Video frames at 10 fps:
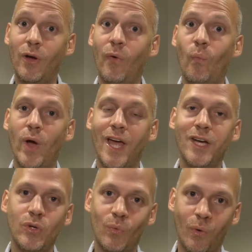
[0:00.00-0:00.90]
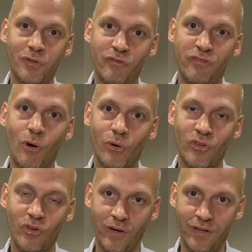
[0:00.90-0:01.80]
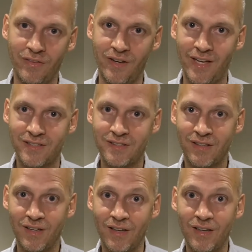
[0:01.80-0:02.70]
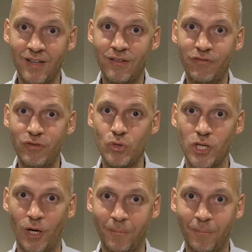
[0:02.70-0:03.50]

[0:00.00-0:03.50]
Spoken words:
and where do you want to focus on in the next future.